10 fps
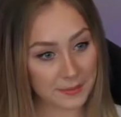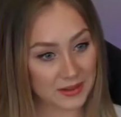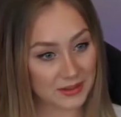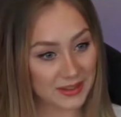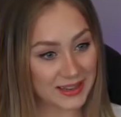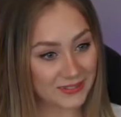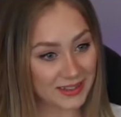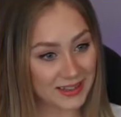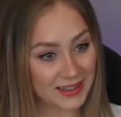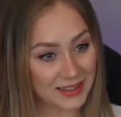good
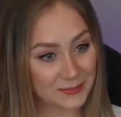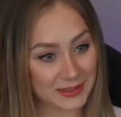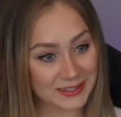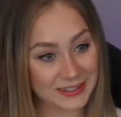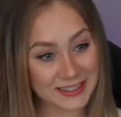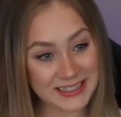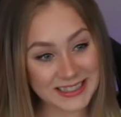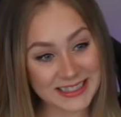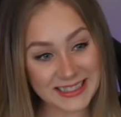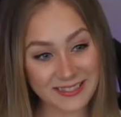evening mr
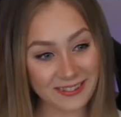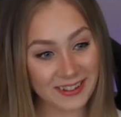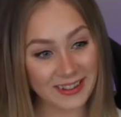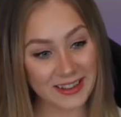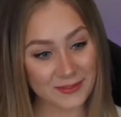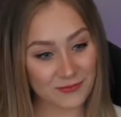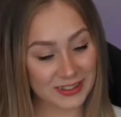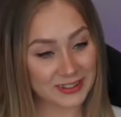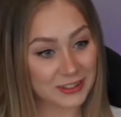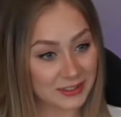Sheev,
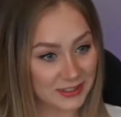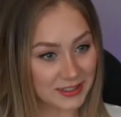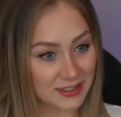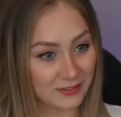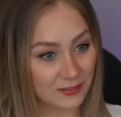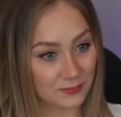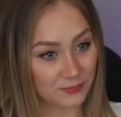mr Sheev.